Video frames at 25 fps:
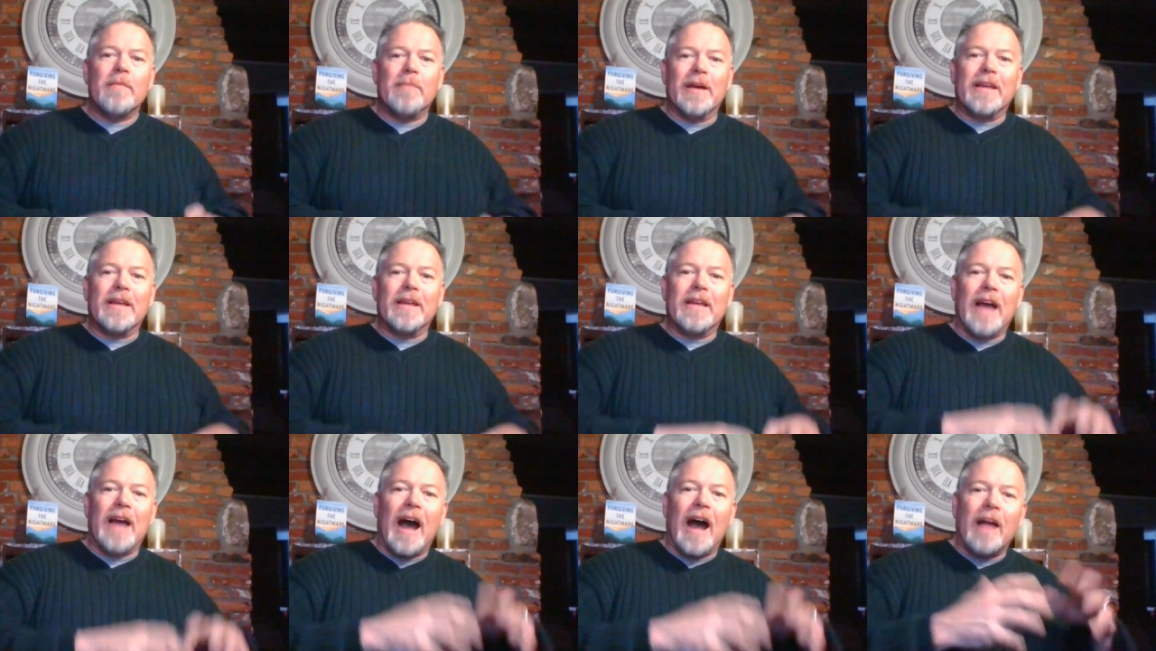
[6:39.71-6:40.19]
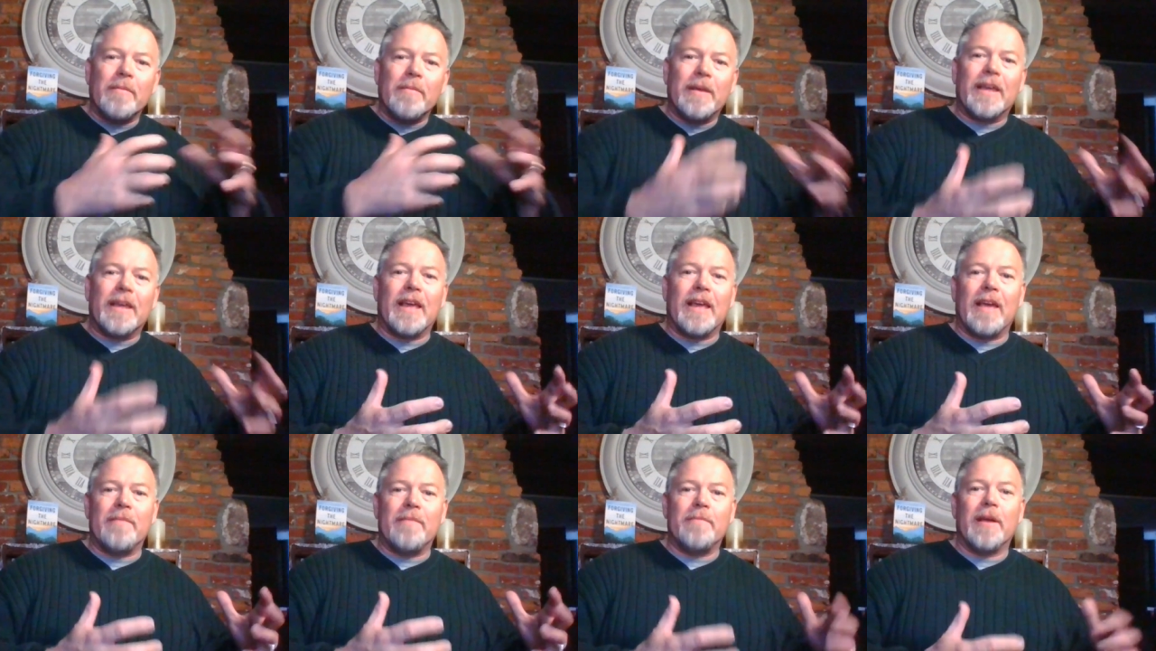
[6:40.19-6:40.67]
But God
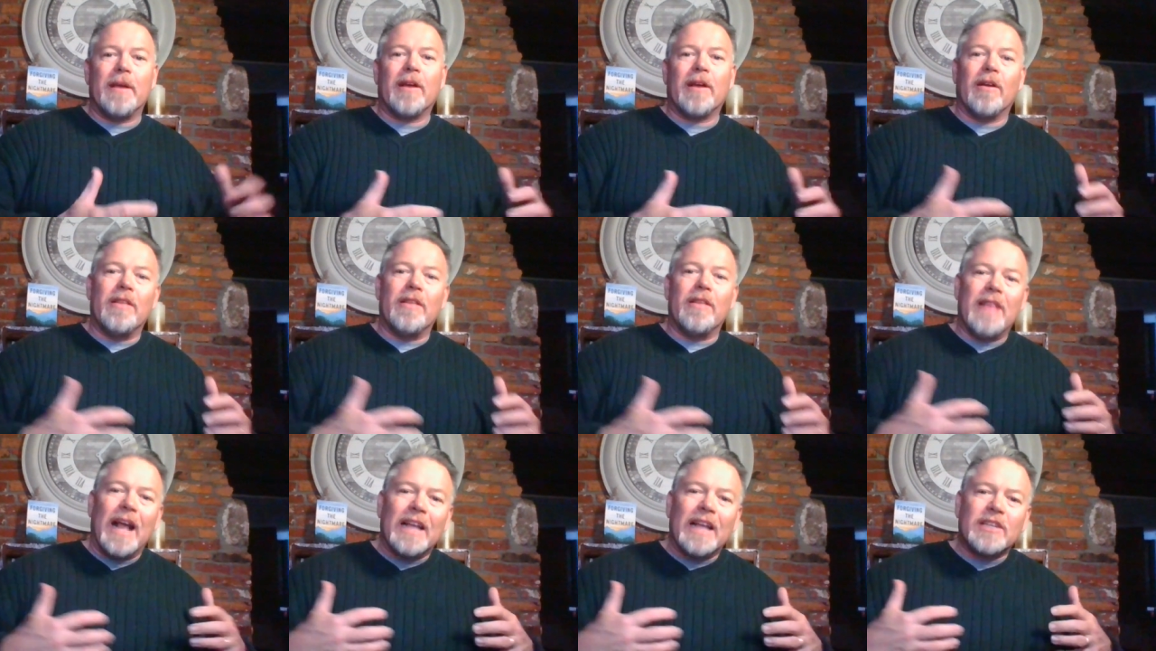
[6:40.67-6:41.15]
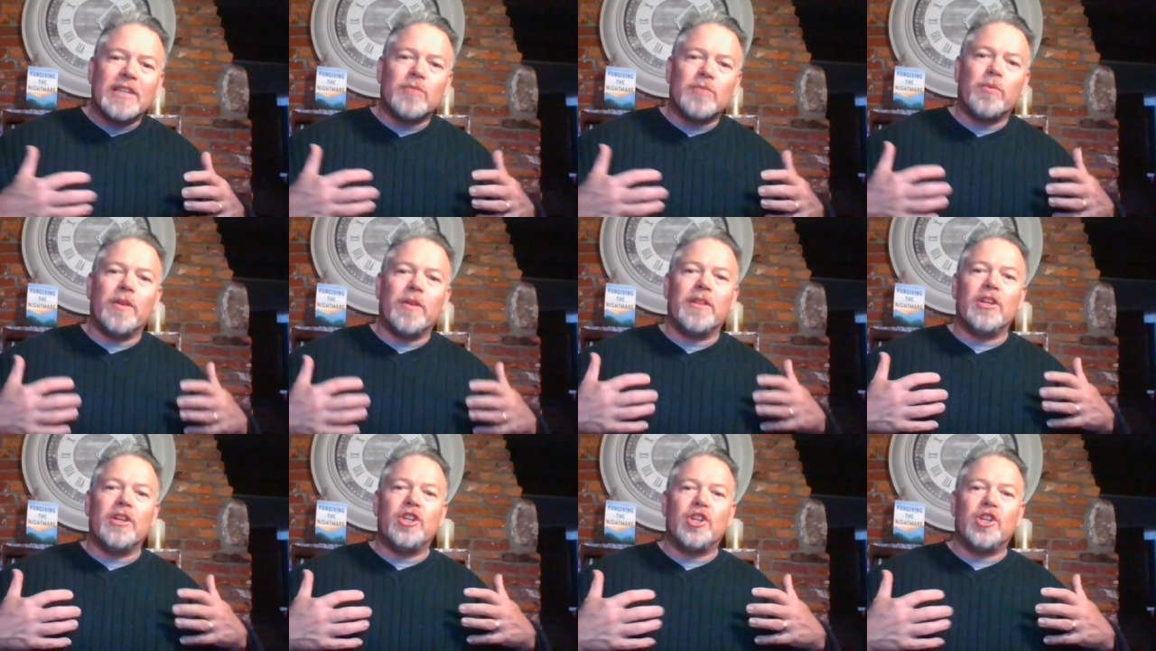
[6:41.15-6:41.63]
became bigger, and
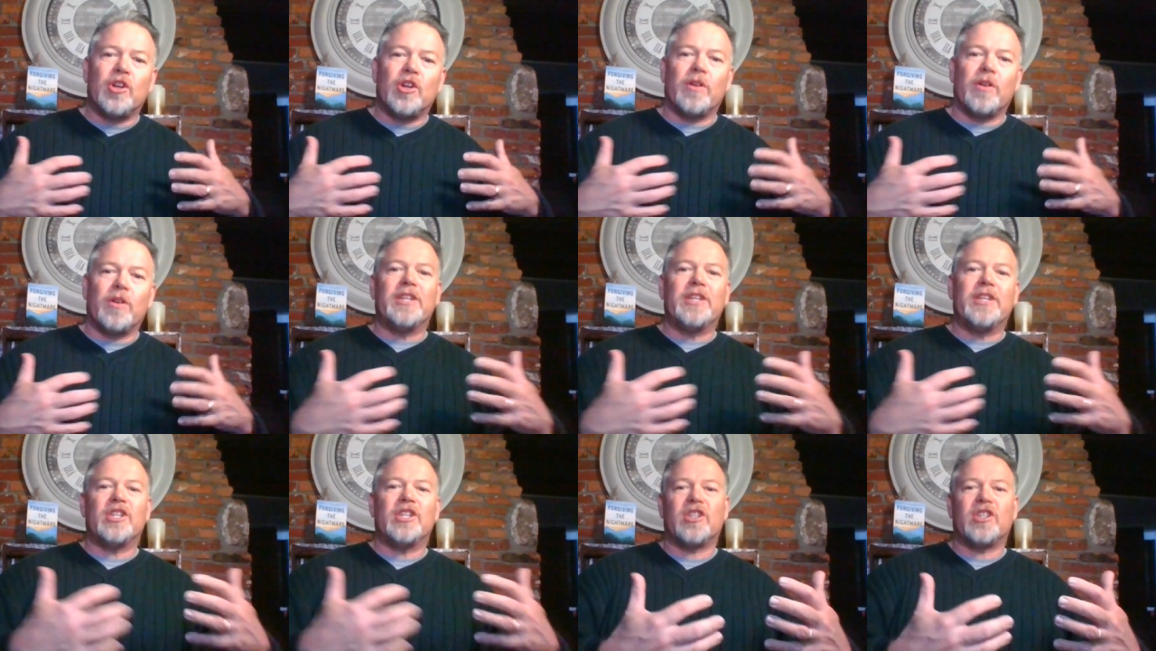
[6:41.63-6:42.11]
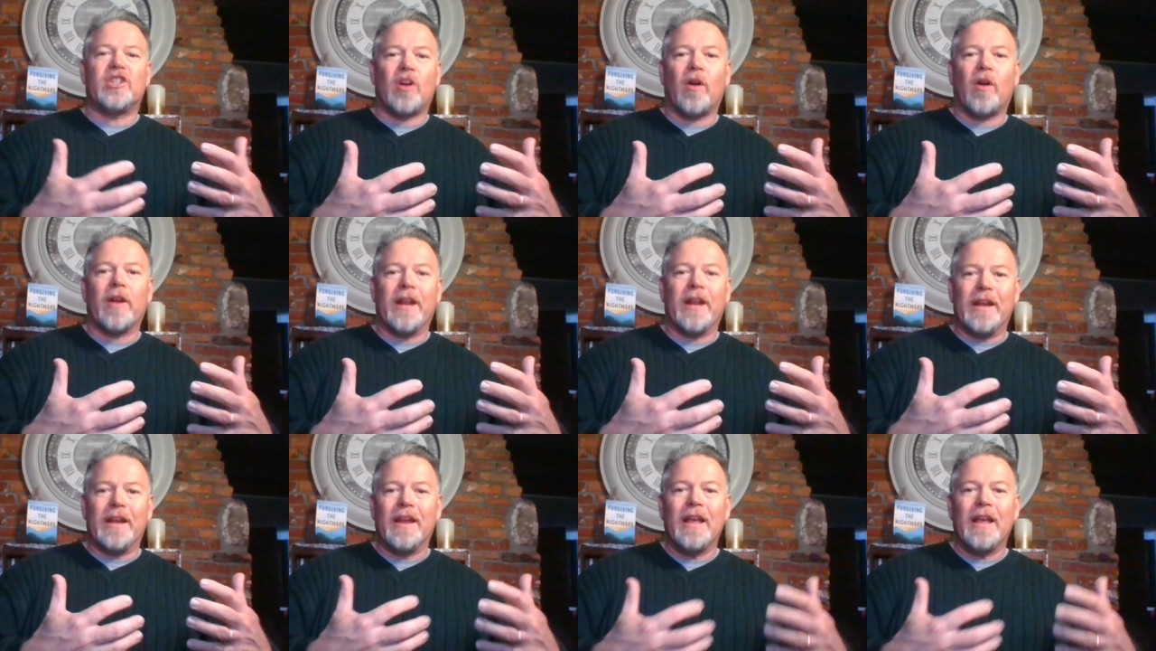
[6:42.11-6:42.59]
that's where the journey mm-hmm.
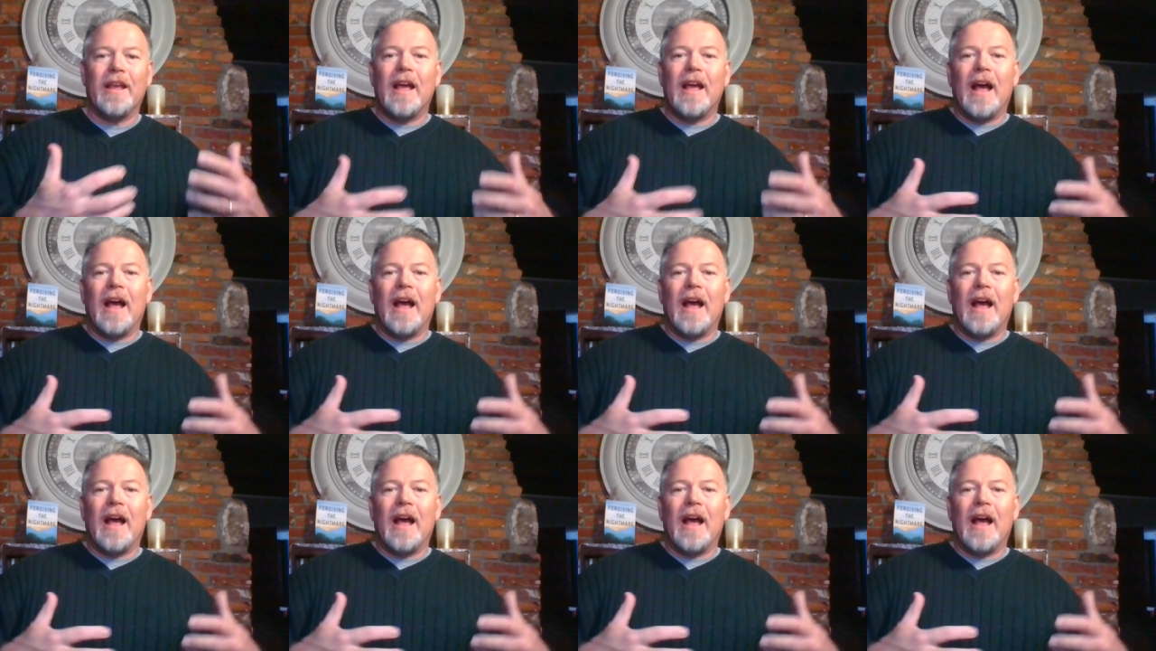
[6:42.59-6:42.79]
started.